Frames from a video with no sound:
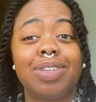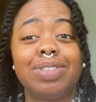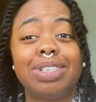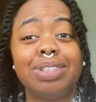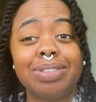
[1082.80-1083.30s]

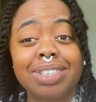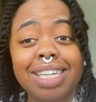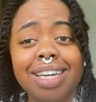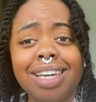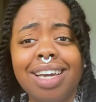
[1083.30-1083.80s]
every
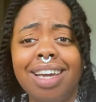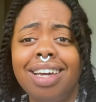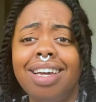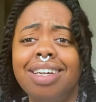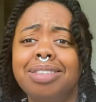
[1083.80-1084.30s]
Tuesday,
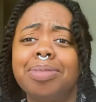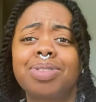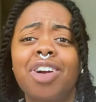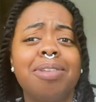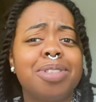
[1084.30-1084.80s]
and
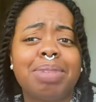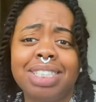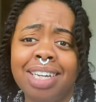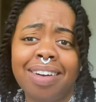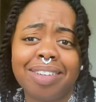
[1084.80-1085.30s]
subscribe to my
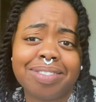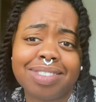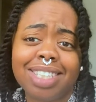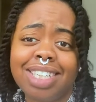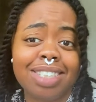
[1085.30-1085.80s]
channel.
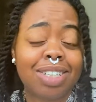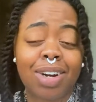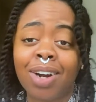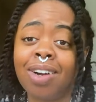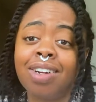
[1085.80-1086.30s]
It doesn't
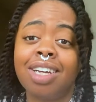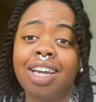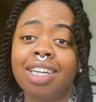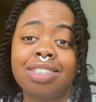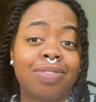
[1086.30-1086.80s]
hurt.
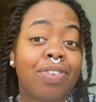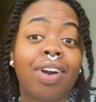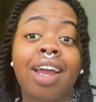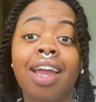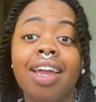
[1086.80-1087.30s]
It's
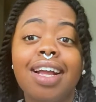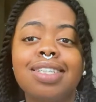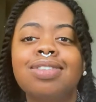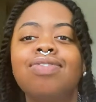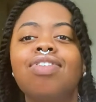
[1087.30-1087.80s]
free.
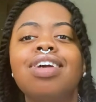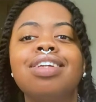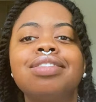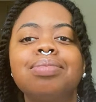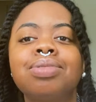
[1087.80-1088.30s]
It's free
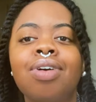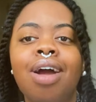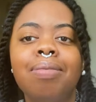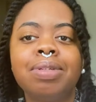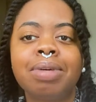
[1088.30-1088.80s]
to
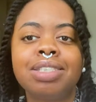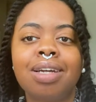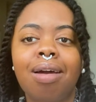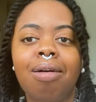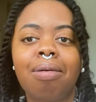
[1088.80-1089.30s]
subscribe to my
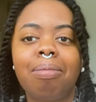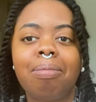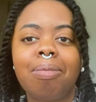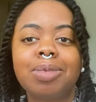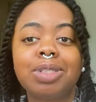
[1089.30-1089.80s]
channel.
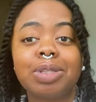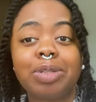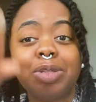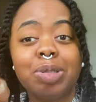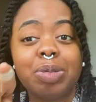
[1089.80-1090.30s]

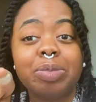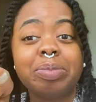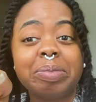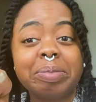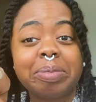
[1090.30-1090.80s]

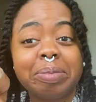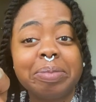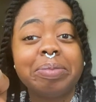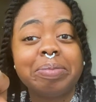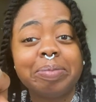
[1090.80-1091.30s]

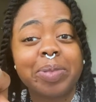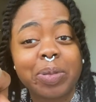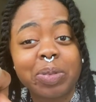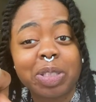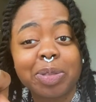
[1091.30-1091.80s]
So
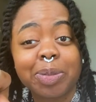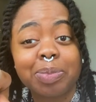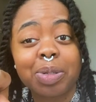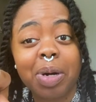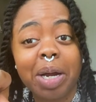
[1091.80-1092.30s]
you should
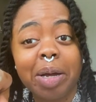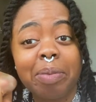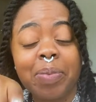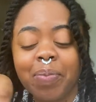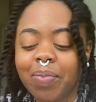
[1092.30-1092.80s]
subscribe.